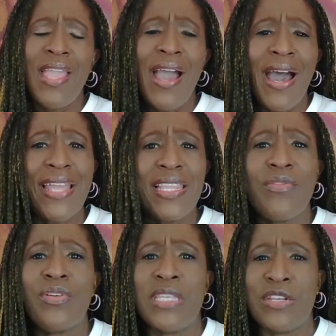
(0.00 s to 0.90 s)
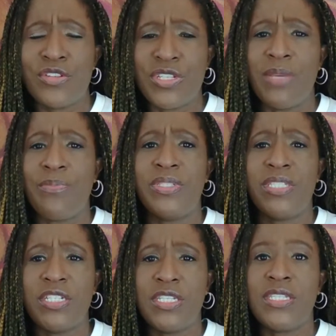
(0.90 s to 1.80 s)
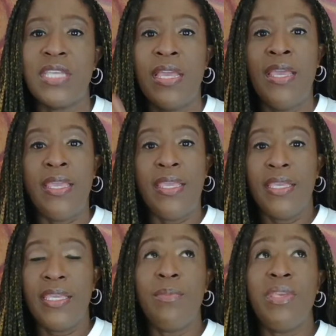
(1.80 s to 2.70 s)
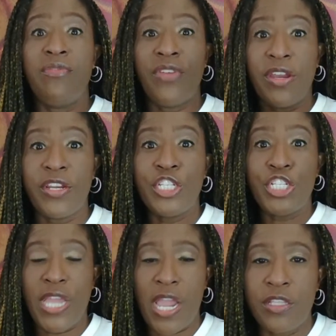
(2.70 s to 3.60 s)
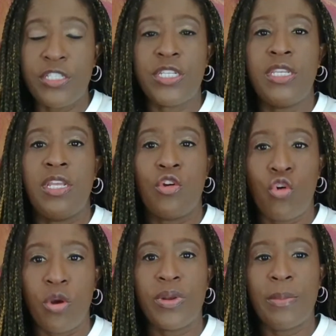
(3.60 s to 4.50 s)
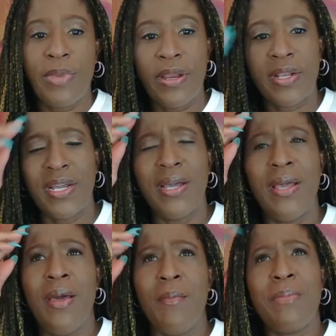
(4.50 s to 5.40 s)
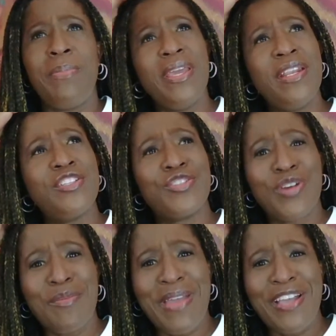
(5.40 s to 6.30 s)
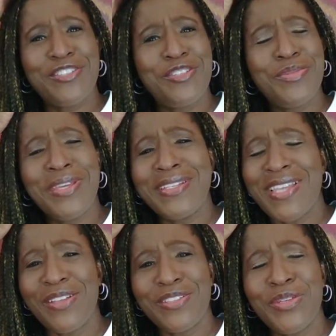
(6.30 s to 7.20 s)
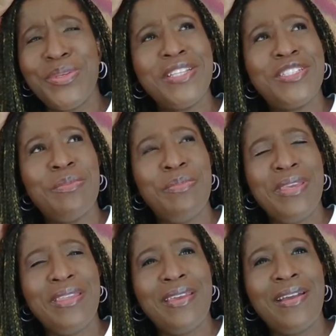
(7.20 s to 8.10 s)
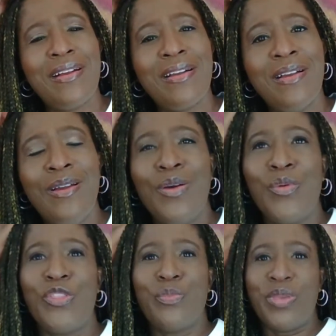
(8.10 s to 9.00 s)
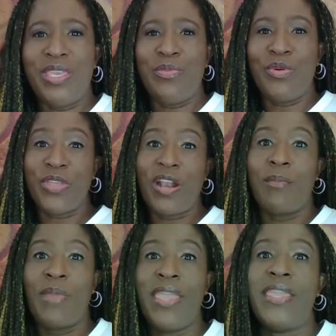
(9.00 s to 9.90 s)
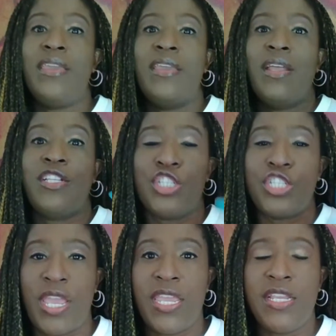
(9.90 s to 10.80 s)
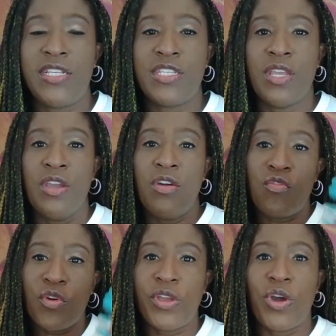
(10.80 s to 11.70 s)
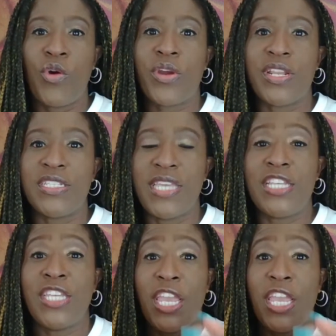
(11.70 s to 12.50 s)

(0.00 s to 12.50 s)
high level leadership positions can be very challenging in corporate America. But being a scrum master, you get to be there with people that are making a change for the organization